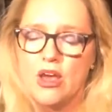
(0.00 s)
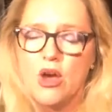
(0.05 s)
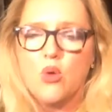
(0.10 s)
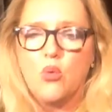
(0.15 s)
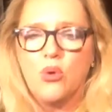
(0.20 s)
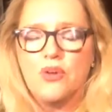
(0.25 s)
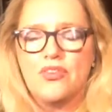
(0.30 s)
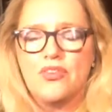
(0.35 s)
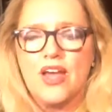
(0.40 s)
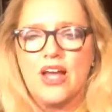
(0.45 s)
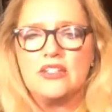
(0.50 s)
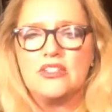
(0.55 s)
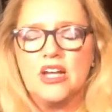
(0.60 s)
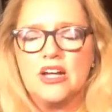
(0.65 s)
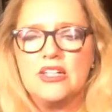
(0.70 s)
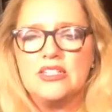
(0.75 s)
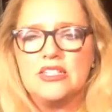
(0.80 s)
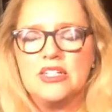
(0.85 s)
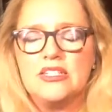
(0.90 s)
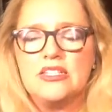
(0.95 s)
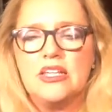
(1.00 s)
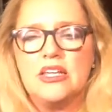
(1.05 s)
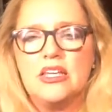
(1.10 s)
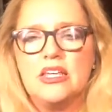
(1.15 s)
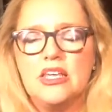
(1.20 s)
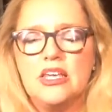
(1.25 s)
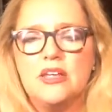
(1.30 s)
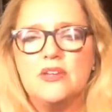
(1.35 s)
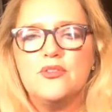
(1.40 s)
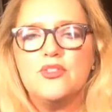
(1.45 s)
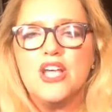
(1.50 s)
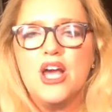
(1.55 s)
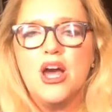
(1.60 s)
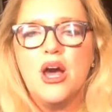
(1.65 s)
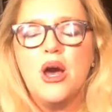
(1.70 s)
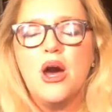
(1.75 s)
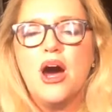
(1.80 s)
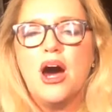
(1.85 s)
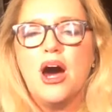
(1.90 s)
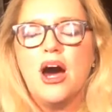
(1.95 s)
What that does is it gives
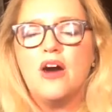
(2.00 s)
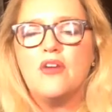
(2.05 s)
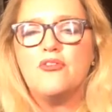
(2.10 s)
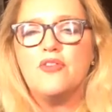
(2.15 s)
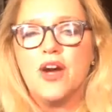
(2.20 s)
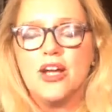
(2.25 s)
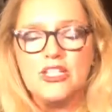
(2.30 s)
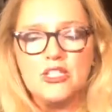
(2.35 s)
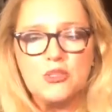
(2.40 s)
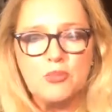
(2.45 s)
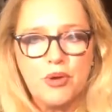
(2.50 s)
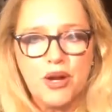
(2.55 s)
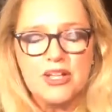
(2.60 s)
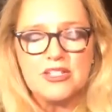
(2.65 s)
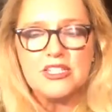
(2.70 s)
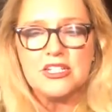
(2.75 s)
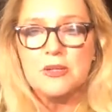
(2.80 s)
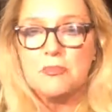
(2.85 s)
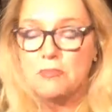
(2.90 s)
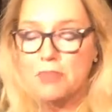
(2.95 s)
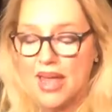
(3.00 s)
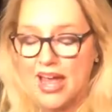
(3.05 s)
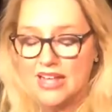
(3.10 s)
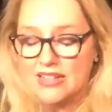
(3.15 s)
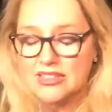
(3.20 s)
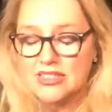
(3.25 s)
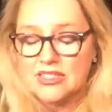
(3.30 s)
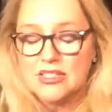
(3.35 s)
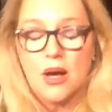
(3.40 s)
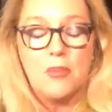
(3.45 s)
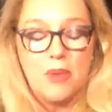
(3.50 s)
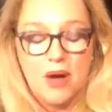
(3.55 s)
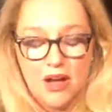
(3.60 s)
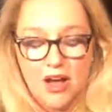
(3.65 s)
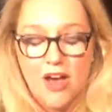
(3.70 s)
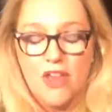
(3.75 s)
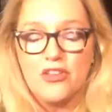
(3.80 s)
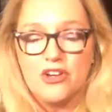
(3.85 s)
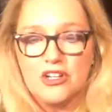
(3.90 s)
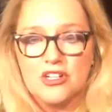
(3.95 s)
Vice President Pence, among
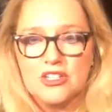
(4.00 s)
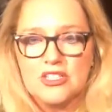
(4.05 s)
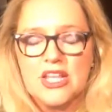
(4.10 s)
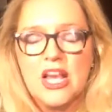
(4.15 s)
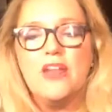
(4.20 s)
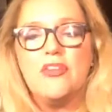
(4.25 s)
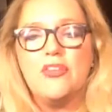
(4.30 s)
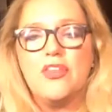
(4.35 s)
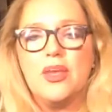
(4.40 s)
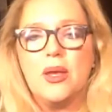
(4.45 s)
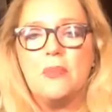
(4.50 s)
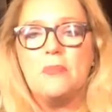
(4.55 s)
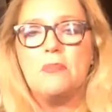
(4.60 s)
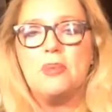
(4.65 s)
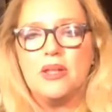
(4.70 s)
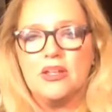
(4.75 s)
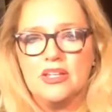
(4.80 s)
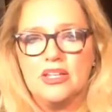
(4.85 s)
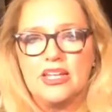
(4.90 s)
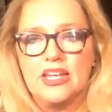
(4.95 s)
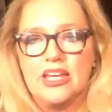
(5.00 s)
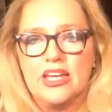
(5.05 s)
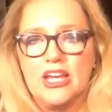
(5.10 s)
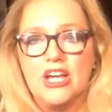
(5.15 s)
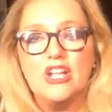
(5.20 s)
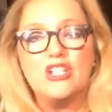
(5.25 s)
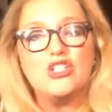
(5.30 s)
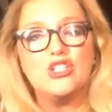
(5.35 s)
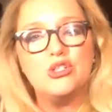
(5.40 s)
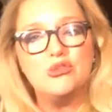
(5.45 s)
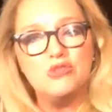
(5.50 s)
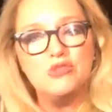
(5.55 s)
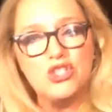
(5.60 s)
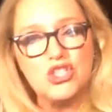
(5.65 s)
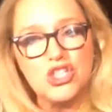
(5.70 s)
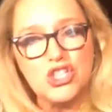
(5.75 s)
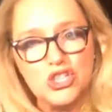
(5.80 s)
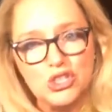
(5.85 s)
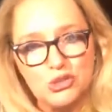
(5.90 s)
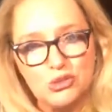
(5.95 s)
others, the ability to
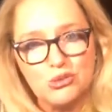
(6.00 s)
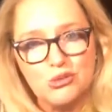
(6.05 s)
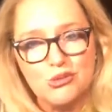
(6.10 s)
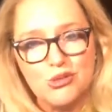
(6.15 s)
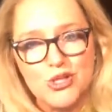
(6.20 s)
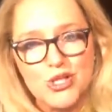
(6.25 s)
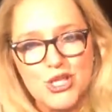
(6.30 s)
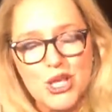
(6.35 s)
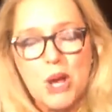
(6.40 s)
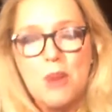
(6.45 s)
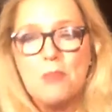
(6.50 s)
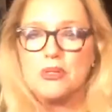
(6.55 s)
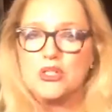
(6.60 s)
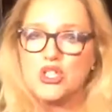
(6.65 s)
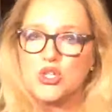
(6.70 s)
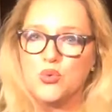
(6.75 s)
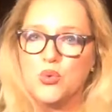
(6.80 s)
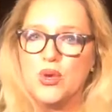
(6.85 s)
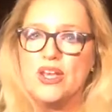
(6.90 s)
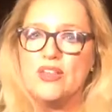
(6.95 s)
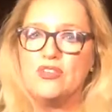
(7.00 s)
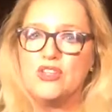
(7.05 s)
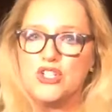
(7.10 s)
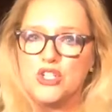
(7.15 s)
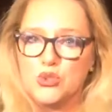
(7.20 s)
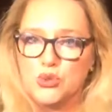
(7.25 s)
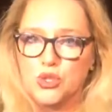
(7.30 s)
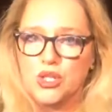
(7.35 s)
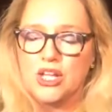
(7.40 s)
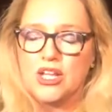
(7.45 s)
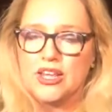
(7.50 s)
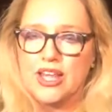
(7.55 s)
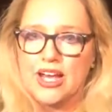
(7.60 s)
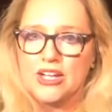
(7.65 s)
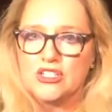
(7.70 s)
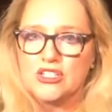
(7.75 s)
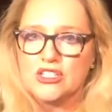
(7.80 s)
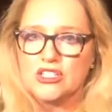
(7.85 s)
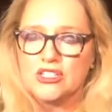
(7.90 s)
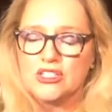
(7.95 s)
choose between the dual
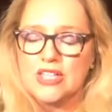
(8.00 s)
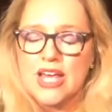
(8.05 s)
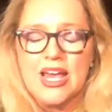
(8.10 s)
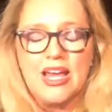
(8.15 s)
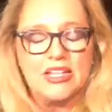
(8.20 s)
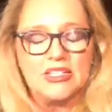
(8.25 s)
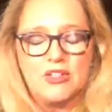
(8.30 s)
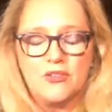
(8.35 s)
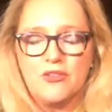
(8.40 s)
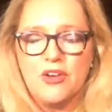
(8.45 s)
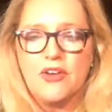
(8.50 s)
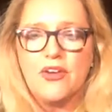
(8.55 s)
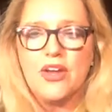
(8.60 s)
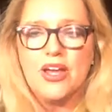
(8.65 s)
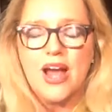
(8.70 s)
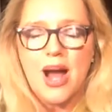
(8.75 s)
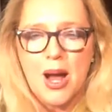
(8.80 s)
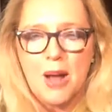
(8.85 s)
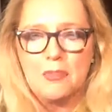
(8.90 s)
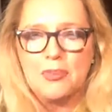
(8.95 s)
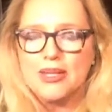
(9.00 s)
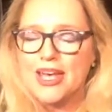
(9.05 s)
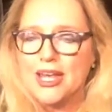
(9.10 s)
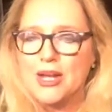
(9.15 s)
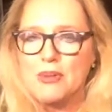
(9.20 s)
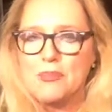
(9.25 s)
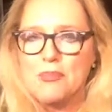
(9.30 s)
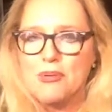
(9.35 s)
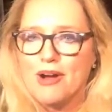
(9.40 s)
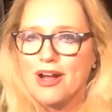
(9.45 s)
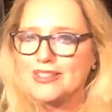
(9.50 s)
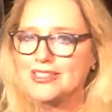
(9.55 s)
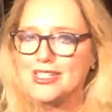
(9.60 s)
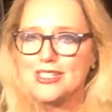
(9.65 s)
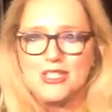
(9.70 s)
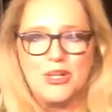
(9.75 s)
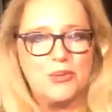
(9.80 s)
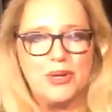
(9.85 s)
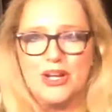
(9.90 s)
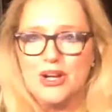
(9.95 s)
electors. It's a very complicated process
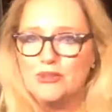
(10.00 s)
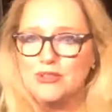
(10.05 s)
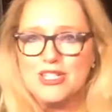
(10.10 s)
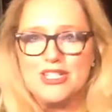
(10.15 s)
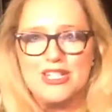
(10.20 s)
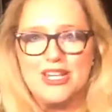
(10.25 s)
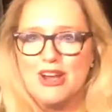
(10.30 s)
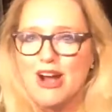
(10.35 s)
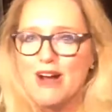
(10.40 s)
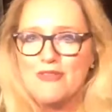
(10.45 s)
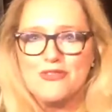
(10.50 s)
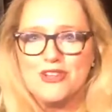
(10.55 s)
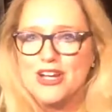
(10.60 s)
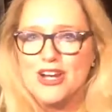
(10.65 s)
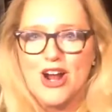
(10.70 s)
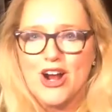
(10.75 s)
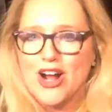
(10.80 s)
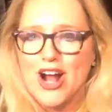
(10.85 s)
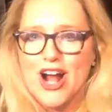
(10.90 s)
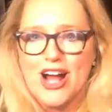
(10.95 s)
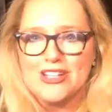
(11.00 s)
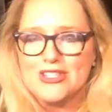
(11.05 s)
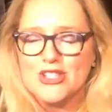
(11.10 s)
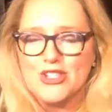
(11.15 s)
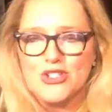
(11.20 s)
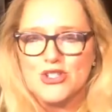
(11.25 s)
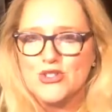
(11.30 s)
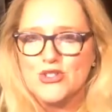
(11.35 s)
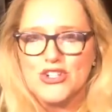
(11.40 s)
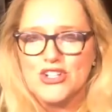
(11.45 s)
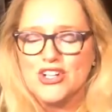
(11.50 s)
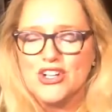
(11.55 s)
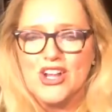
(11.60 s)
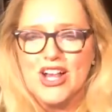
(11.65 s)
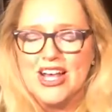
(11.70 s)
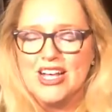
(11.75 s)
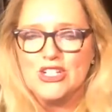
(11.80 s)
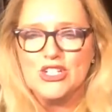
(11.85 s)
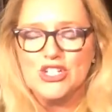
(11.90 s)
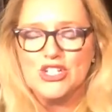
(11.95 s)
that we don't see often in our constitutional
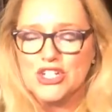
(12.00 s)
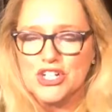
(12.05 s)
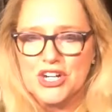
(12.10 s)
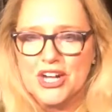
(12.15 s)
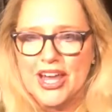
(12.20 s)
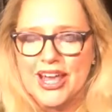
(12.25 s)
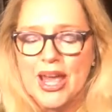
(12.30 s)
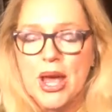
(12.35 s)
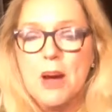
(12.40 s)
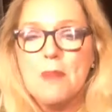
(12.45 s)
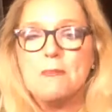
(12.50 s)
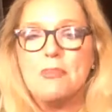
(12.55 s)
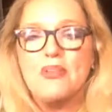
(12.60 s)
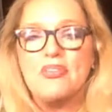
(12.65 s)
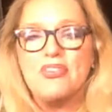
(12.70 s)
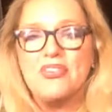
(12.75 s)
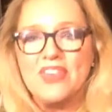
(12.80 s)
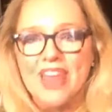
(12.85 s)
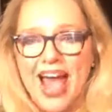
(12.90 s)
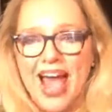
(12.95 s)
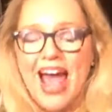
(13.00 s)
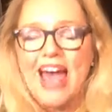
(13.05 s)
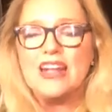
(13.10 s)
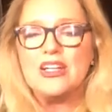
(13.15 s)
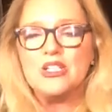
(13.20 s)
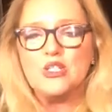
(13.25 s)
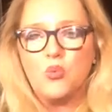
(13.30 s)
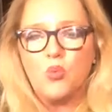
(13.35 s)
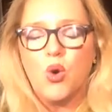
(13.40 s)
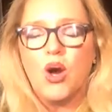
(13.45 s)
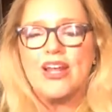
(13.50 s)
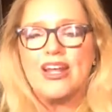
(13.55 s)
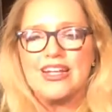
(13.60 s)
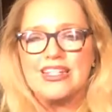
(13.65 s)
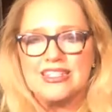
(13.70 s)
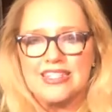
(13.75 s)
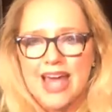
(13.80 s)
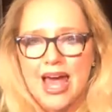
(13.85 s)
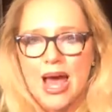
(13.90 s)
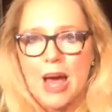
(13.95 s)
journey, but that is what
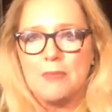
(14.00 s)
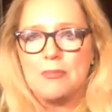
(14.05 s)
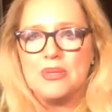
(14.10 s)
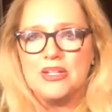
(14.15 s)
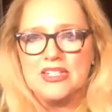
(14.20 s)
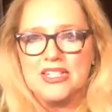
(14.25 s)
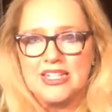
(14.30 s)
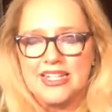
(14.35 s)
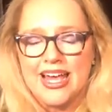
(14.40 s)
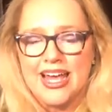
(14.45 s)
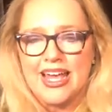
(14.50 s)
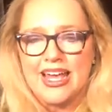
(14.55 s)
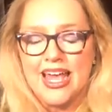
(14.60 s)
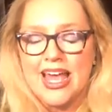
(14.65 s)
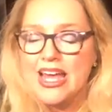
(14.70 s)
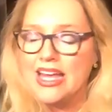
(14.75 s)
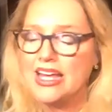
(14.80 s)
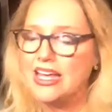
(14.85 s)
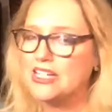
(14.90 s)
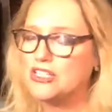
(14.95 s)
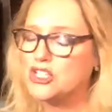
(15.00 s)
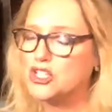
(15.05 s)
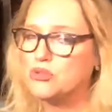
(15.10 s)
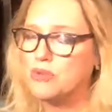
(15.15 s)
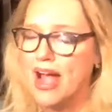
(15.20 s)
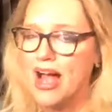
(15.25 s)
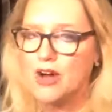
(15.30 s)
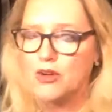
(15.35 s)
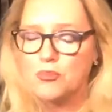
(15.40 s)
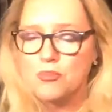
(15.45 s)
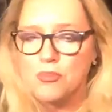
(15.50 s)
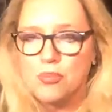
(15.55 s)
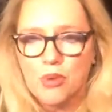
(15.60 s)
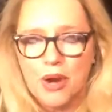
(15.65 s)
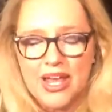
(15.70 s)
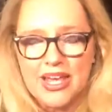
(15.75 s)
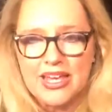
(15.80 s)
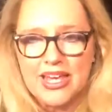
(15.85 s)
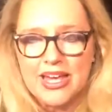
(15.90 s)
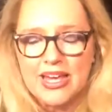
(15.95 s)
has happened today. It's
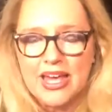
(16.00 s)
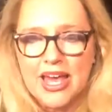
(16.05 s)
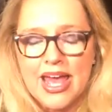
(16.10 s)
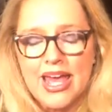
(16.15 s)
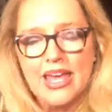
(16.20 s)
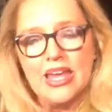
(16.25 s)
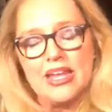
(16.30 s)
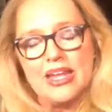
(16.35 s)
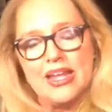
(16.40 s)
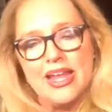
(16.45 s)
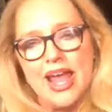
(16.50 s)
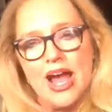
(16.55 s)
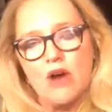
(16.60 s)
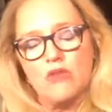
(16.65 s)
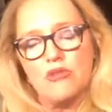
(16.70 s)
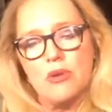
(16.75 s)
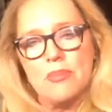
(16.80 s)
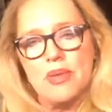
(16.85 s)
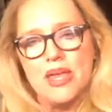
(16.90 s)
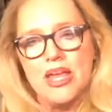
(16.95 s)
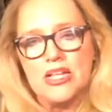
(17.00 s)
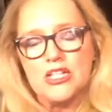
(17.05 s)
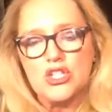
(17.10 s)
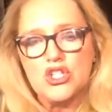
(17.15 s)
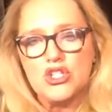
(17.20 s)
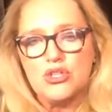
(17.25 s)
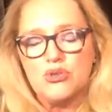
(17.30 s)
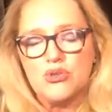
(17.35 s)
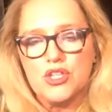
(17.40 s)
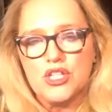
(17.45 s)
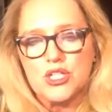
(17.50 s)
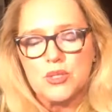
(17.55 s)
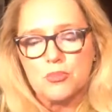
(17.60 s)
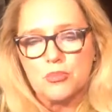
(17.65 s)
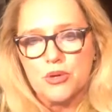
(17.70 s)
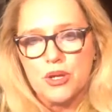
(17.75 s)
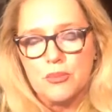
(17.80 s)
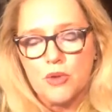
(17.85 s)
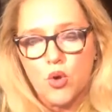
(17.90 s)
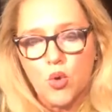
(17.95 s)
groundbreaking. It now remains to the
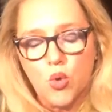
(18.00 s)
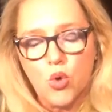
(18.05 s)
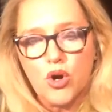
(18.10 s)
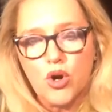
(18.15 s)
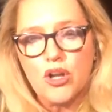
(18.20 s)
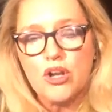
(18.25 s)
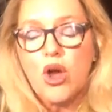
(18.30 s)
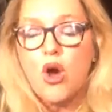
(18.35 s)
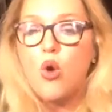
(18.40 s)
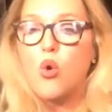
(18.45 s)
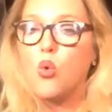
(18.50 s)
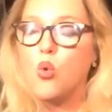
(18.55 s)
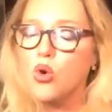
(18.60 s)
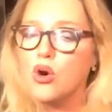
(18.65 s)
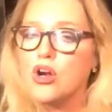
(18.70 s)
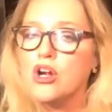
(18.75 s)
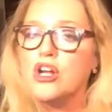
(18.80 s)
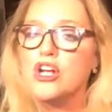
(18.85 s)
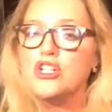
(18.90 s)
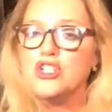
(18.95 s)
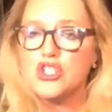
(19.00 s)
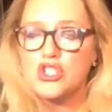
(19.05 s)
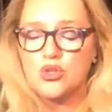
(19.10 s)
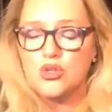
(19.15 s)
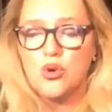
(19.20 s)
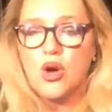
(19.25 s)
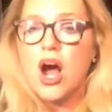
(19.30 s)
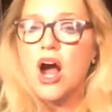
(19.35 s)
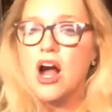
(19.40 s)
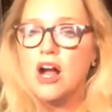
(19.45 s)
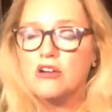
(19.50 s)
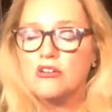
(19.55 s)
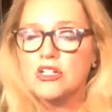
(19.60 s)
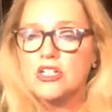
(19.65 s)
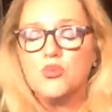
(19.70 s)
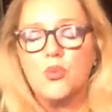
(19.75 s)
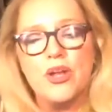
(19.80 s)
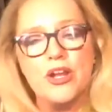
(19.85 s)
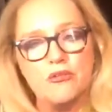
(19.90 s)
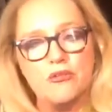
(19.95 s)
Supreme Court or to
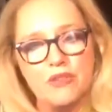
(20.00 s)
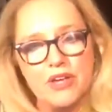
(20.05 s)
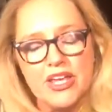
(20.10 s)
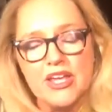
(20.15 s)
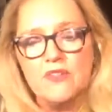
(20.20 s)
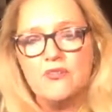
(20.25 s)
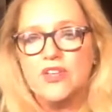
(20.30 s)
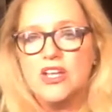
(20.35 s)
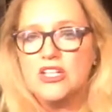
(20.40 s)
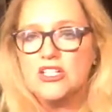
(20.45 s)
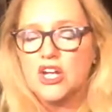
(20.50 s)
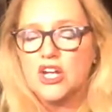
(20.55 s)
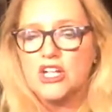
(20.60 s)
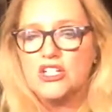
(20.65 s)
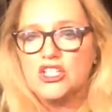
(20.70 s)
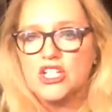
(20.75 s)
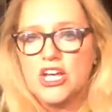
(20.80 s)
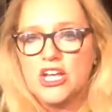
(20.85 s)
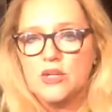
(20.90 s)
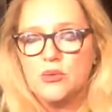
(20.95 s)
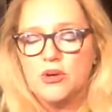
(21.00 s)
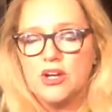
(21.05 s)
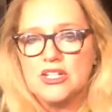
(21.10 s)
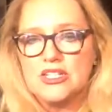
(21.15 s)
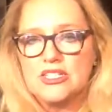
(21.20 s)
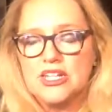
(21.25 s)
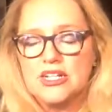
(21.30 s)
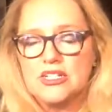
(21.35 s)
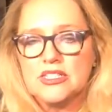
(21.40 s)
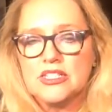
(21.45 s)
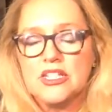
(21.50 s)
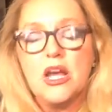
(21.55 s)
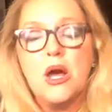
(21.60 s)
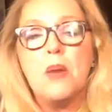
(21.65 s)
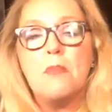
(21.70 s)
Congress when it reconvenes on January 6th.